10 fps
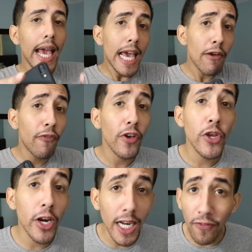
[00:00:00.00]
if
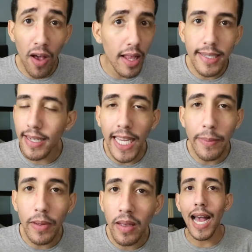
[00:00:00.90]
you're gonna fall
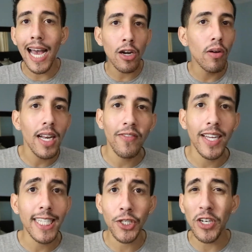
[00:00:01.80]
asleep. I don't live
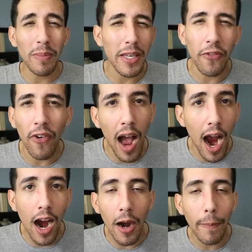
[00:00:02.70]
extremely
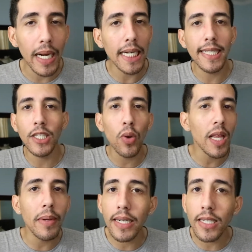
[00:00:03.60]
far, but it's
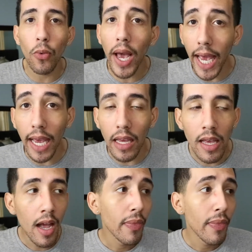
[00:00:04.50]
20 minutes away.